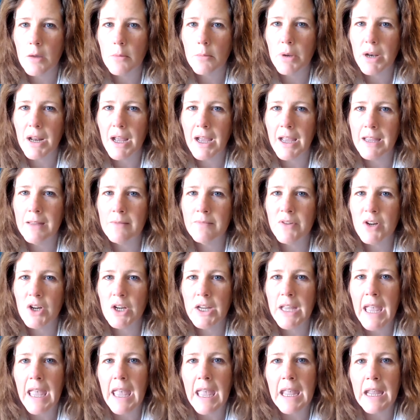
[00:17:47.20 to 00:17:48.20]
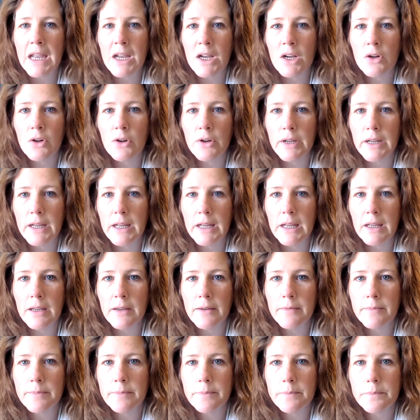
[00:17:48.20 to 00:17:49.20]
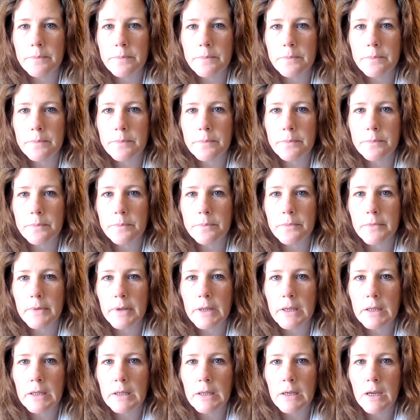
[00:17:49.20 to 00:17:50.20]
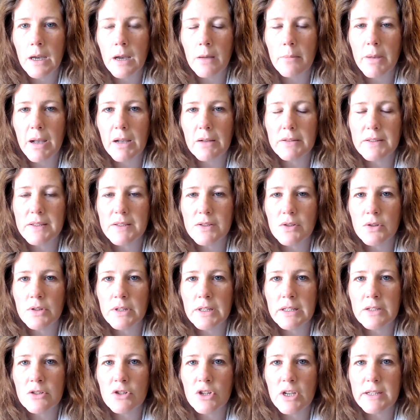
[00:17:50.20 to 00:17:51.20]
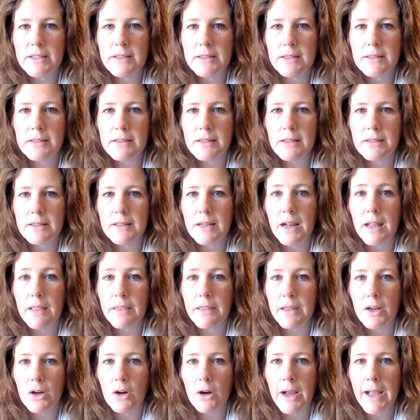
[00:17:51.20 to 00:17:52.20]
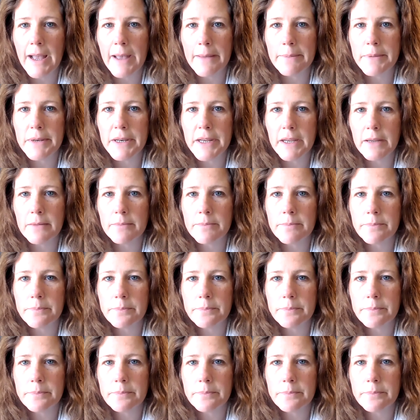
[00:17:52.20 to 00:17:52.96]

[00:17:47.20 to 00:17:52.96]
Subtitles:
But I am very angry about certain injustices that I think are happening.